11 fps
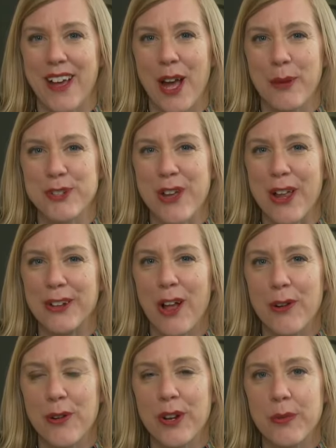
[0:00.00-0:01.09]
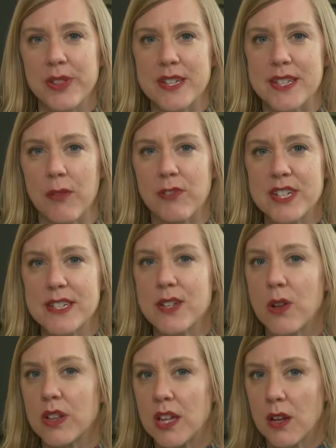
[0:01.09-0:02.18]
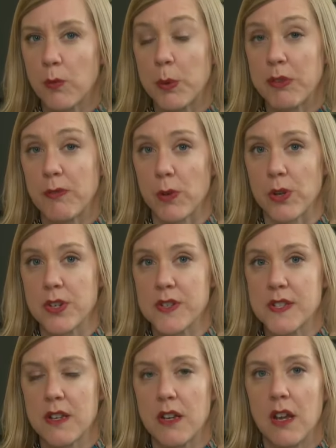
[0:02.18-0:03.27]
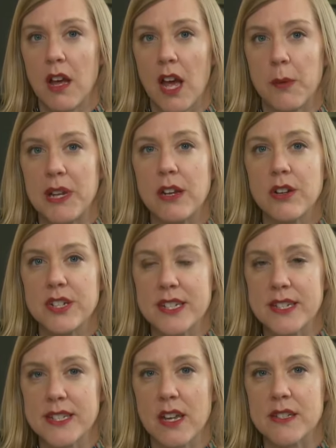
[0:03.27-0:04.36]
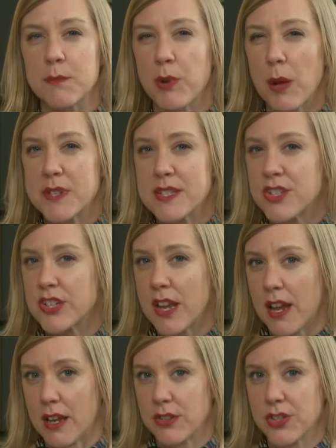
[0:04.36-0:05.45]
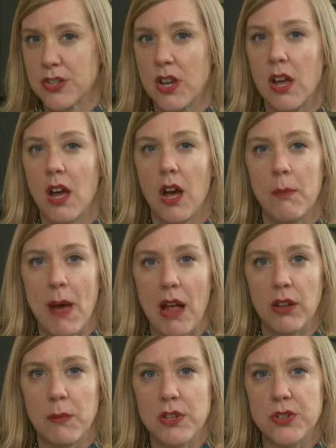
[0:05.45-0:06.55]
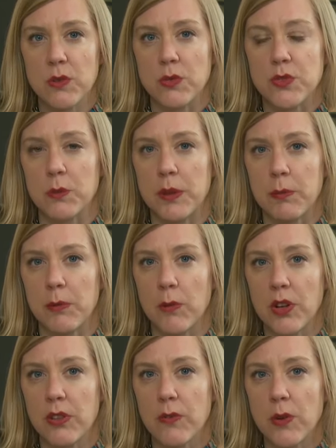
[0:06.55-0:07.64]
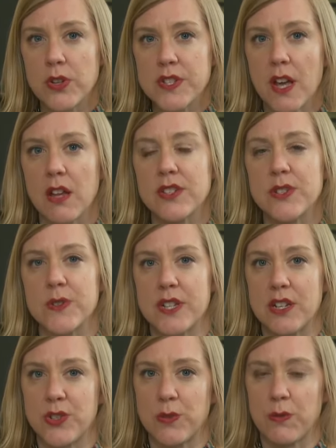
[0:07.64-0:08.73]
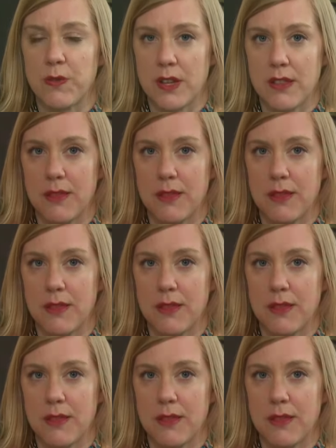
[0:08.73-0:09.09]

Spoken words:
I'm Shauna Walhorn with the San Francisco League of Women Voters. I'm here to discuss Proposition H, a ballot measure which will be before the voters on Tuesday, June 5th.